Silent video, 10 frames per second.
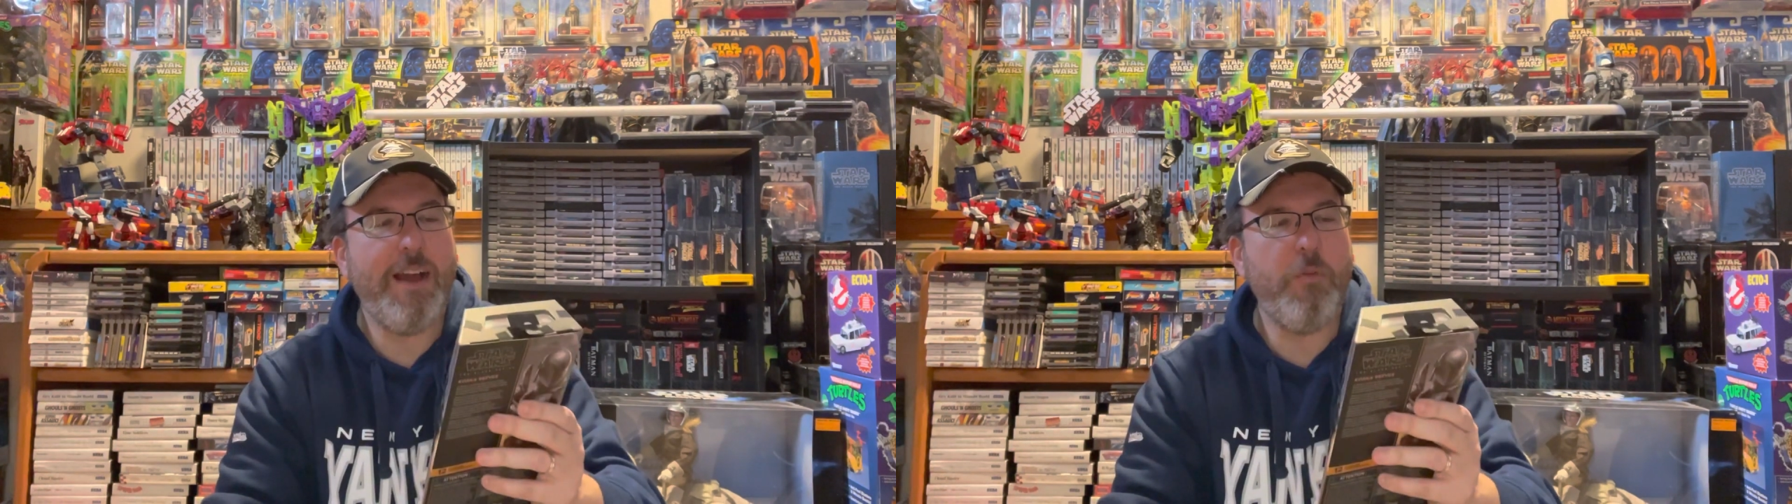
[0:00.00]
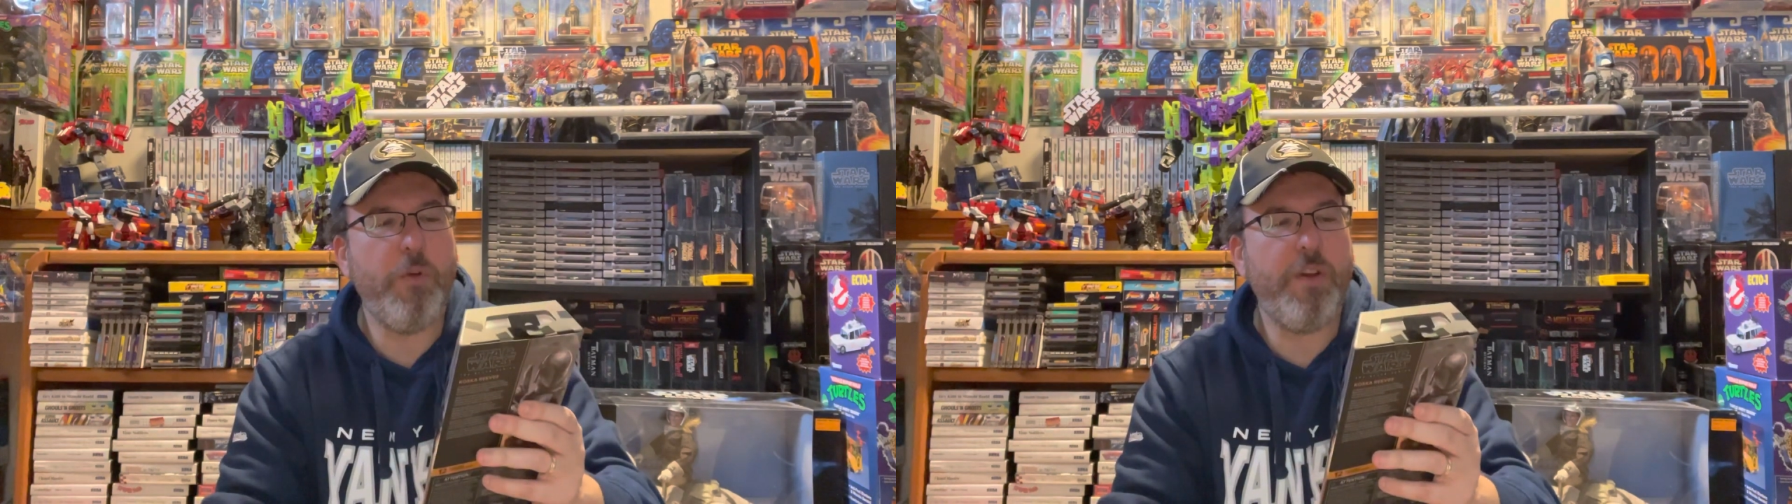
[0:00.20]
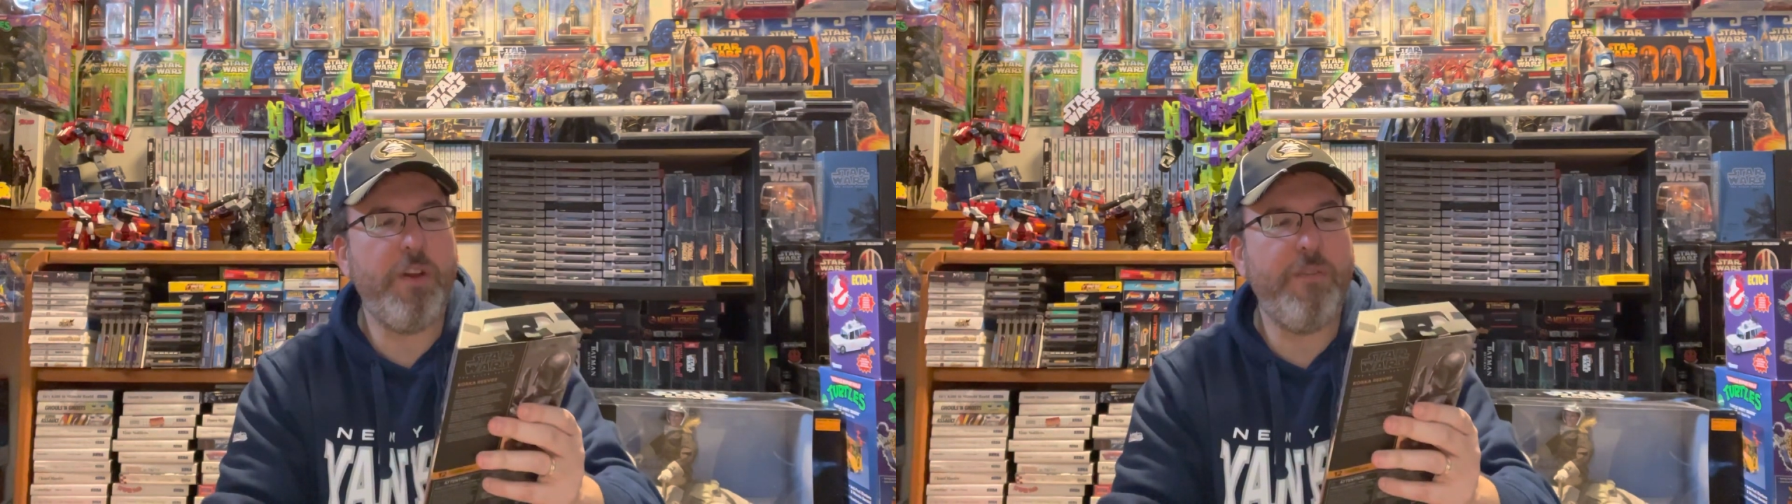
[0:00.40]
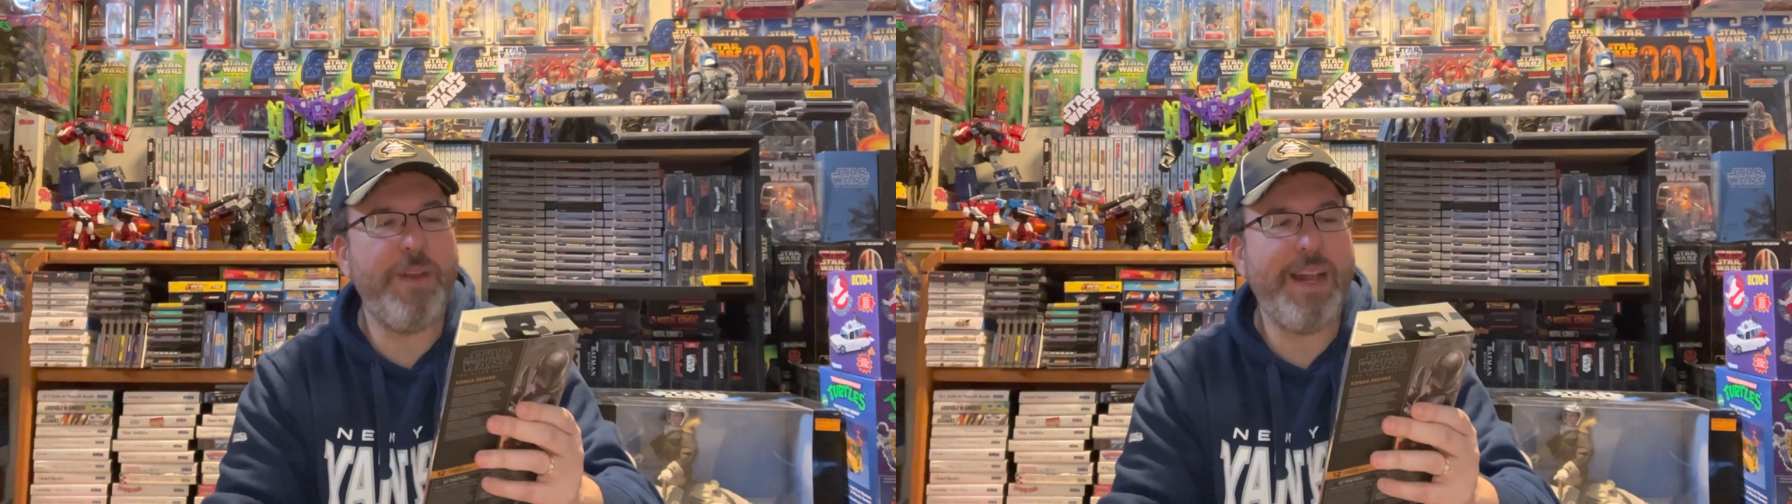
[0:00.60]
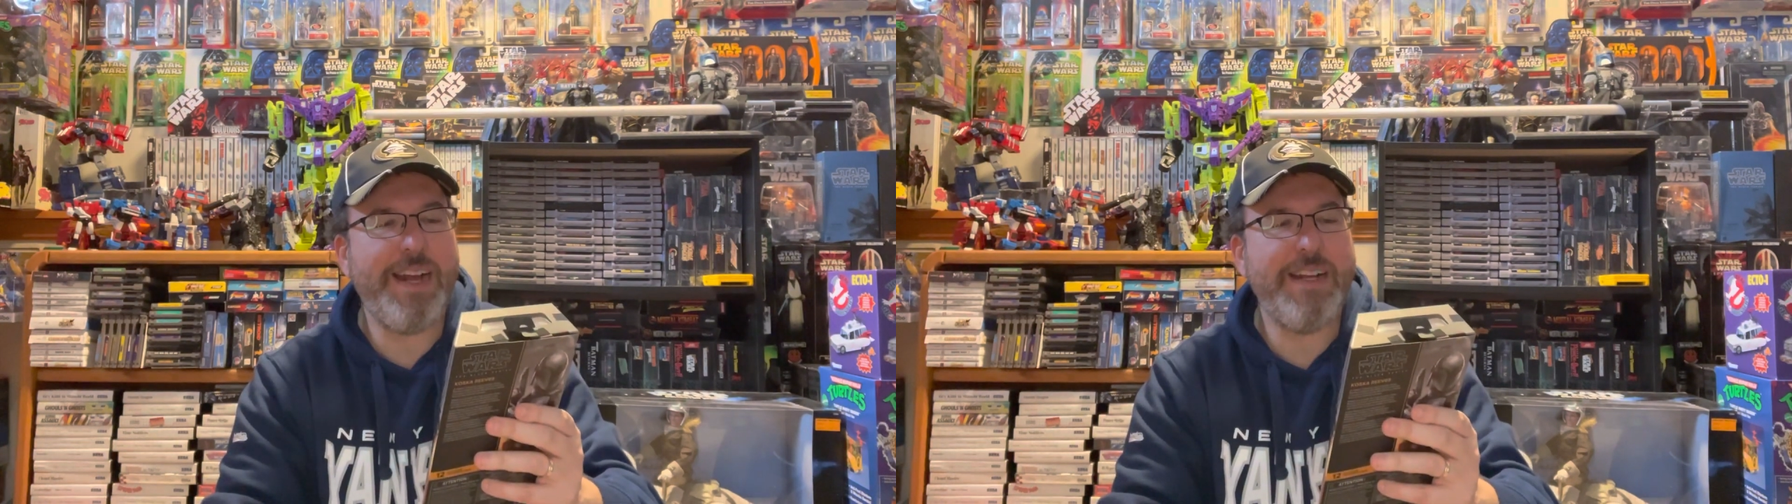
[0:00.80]
I wonder if
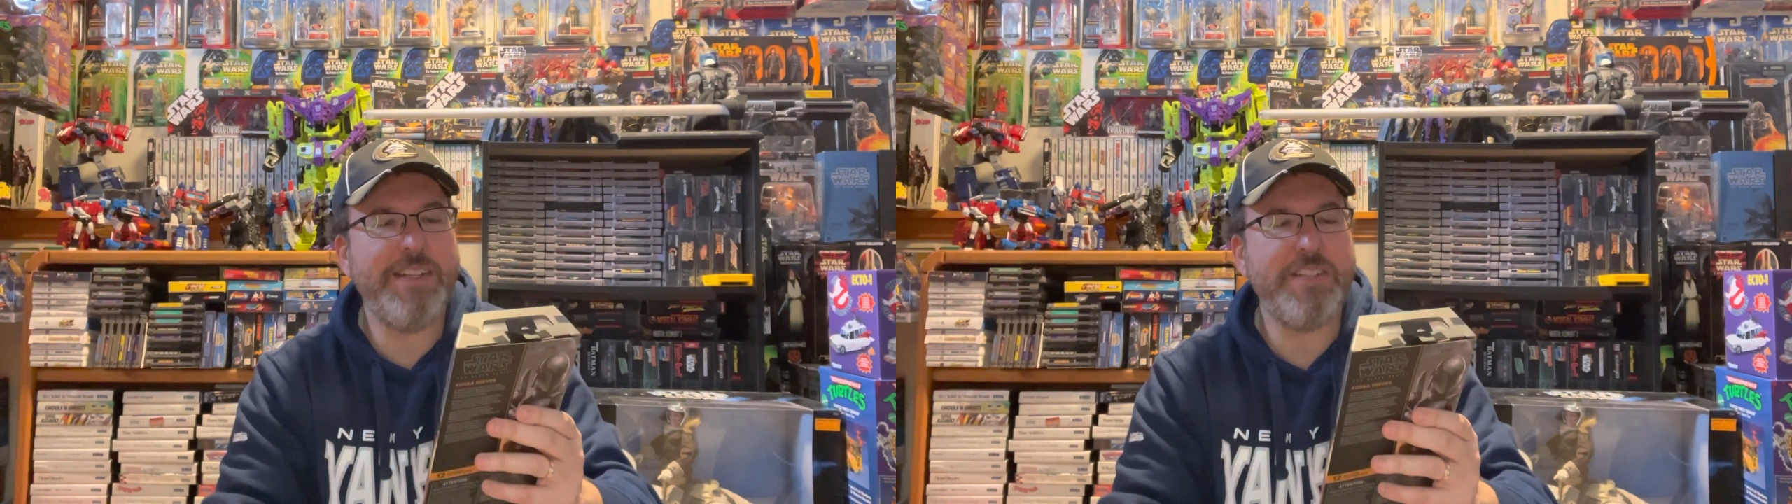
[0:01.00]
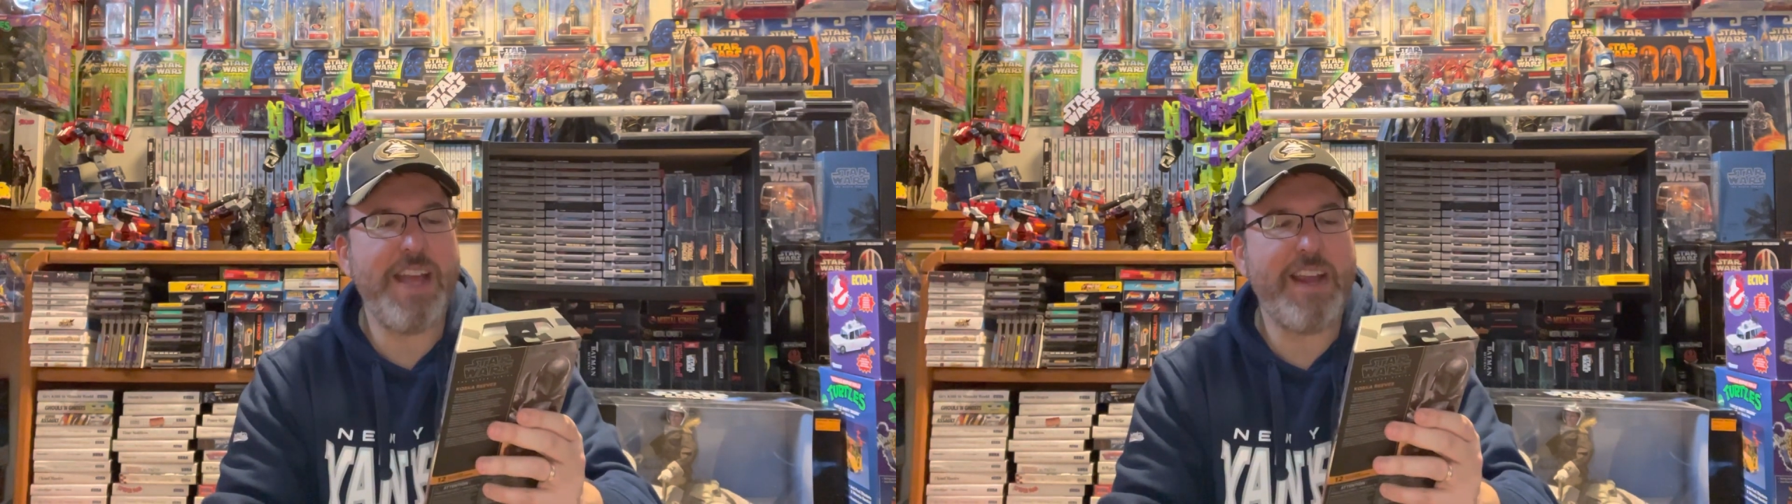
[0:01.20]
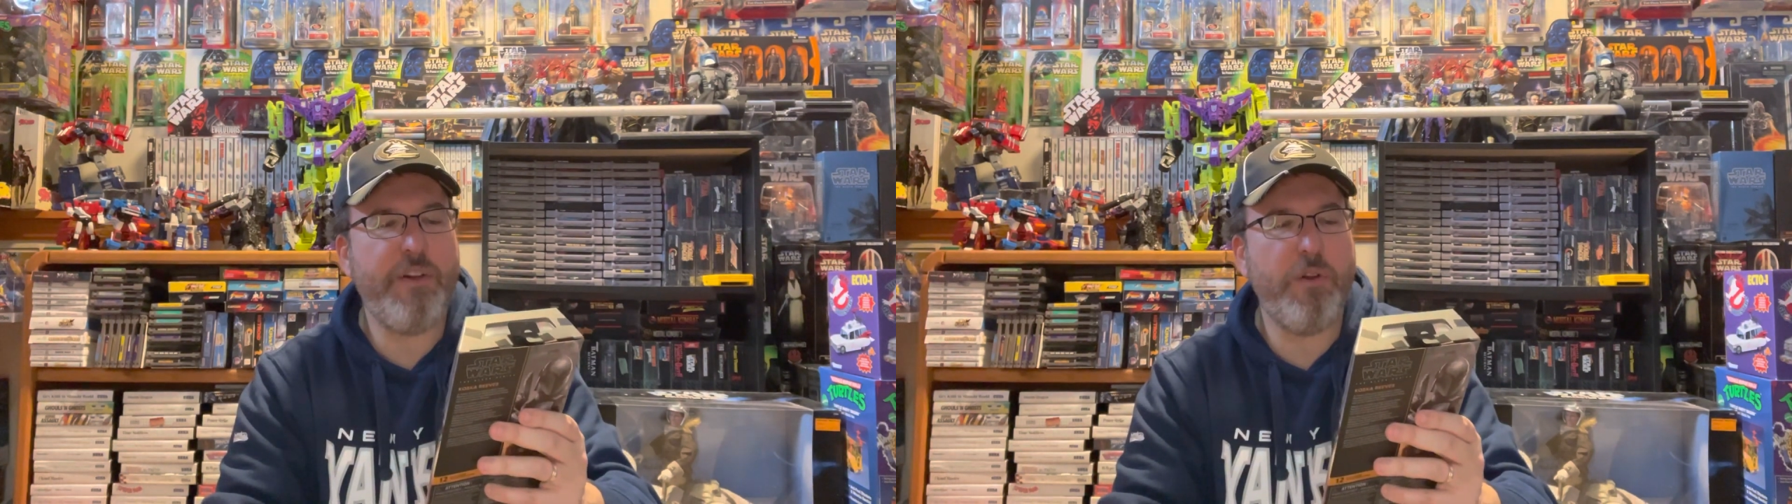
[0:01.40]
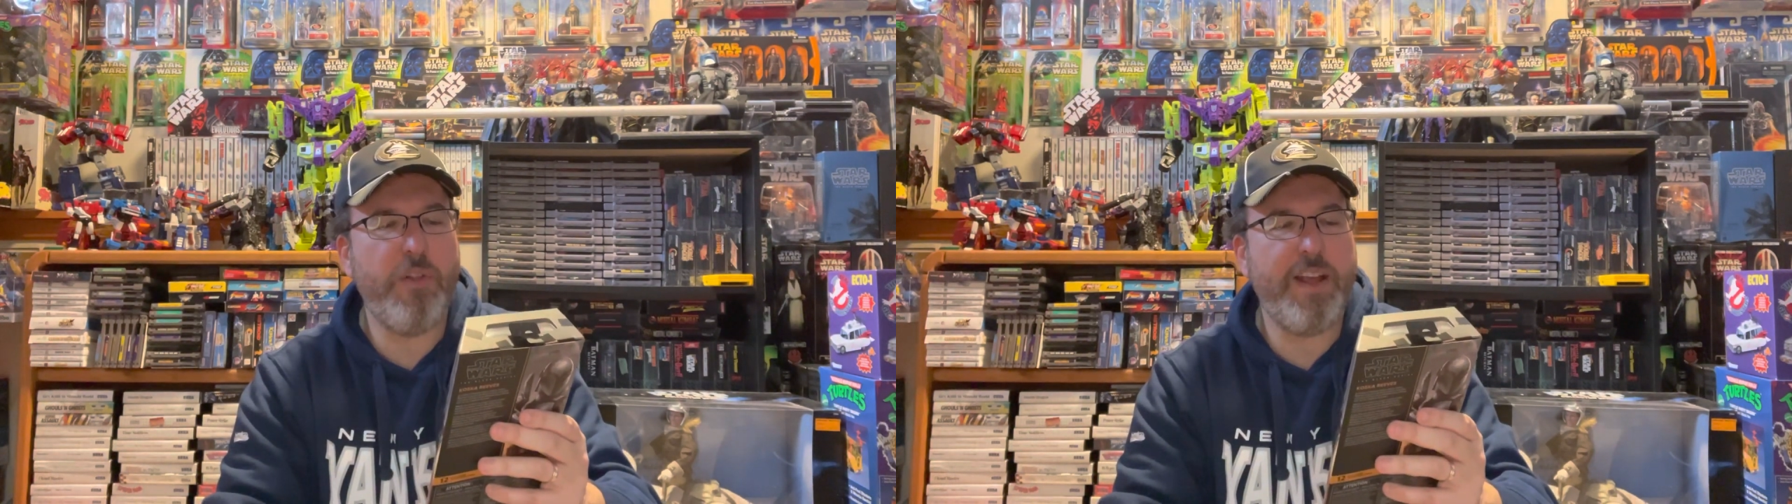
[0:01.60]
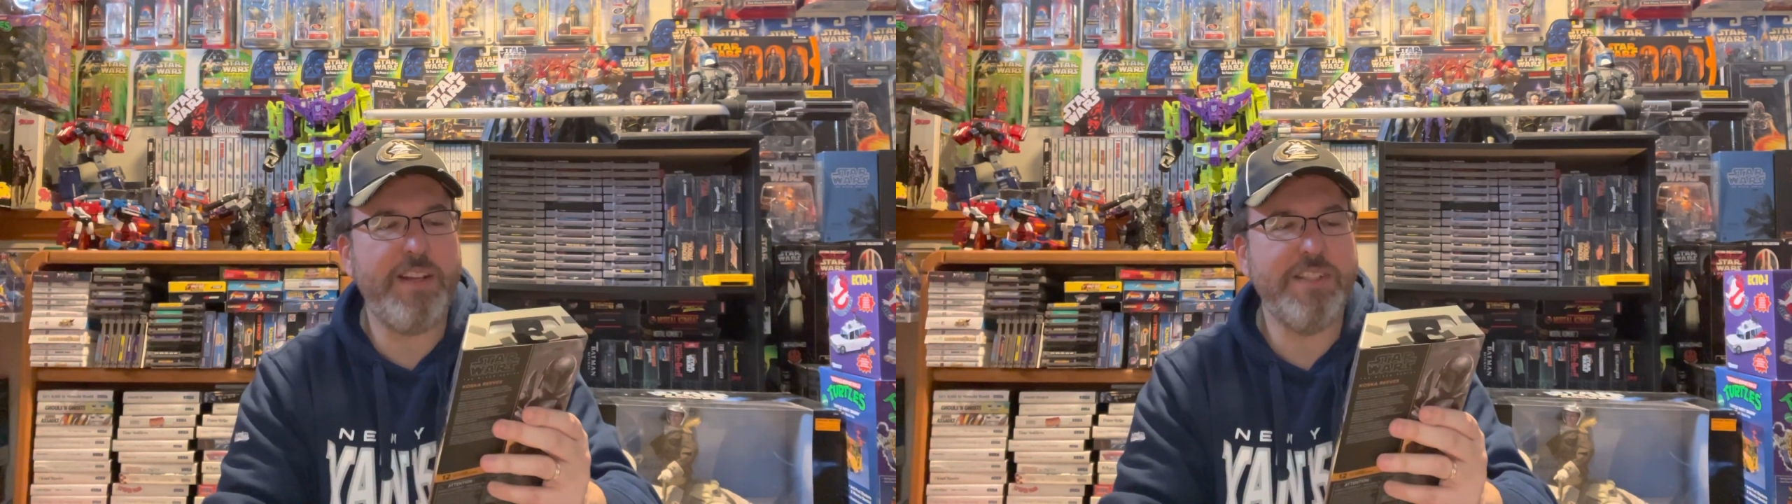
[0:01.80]
it has an accurate
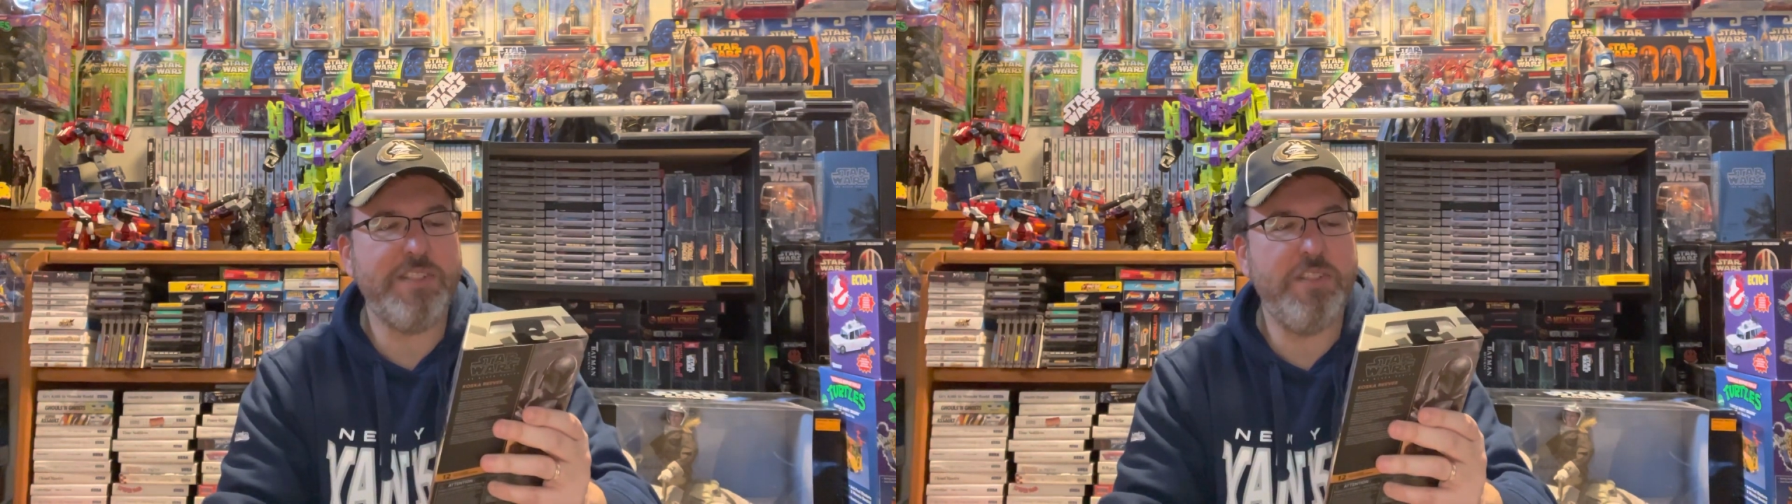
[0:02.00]
likeness